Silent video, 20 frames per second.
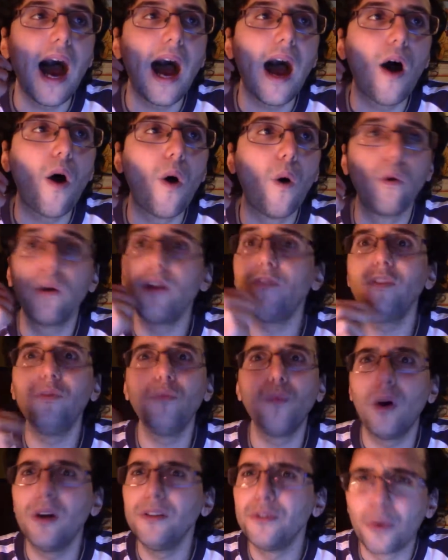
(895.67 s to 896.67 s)
or
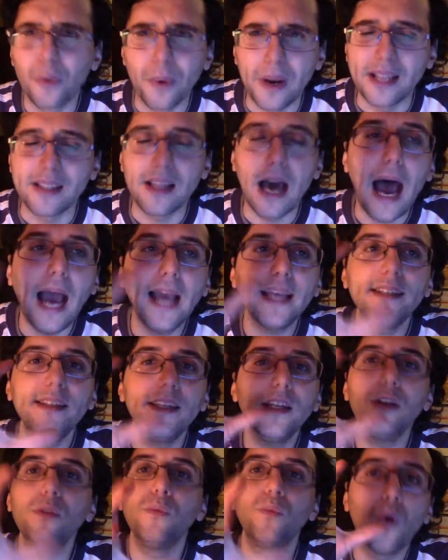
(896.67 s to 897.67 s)
even Wonder Red. I
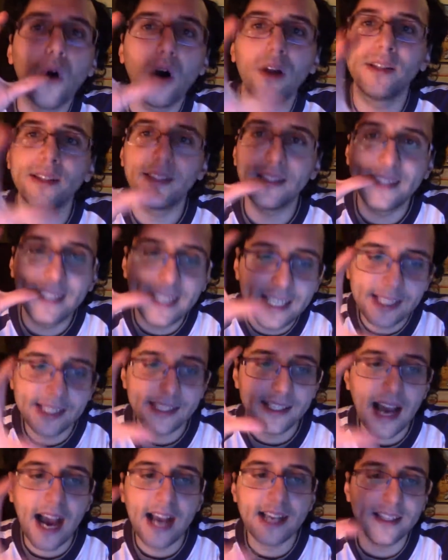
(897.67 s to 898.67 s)
didn't want these
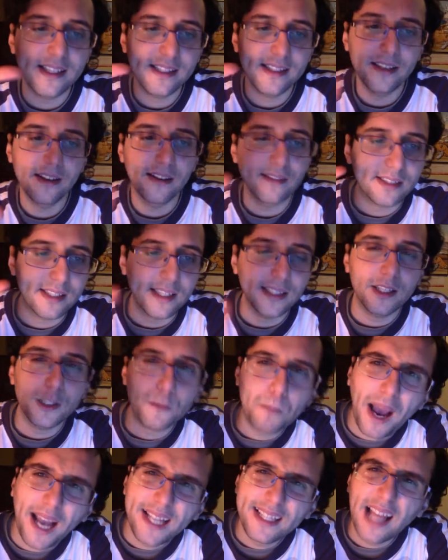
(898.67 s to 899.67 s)
guys as DLC,
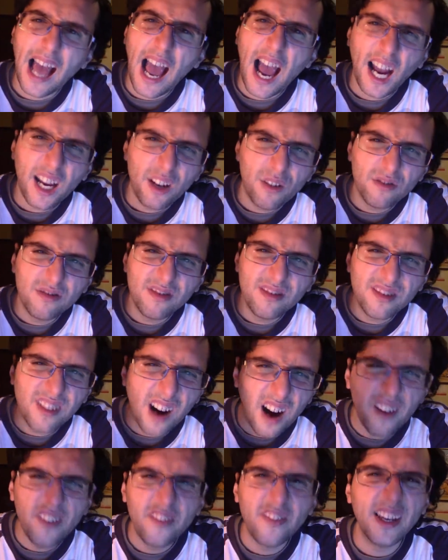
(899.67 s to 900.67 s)
despite I
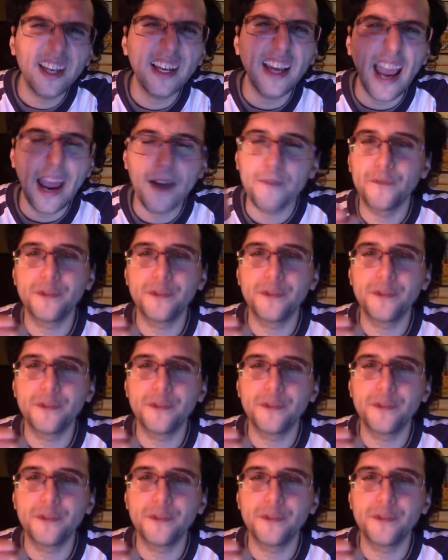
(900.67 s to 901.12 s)
loving every